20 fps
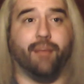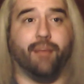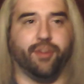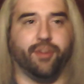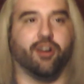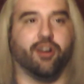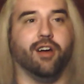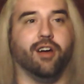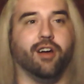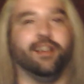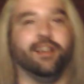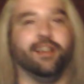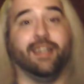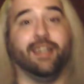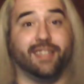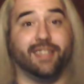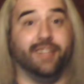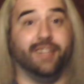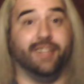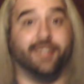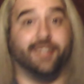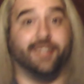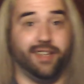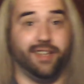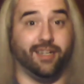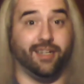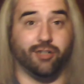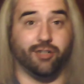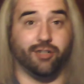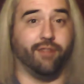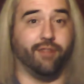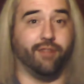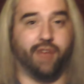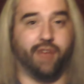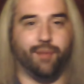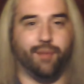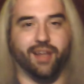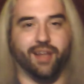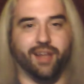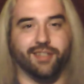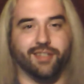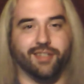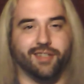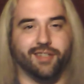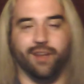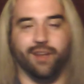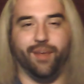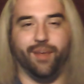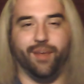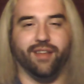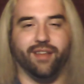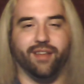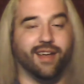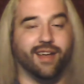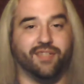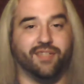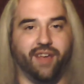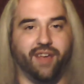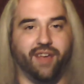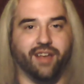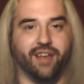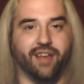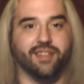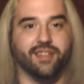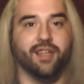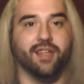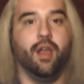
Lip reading: but they're calling it a Sin City street fight because it's going to be in Las Vegas.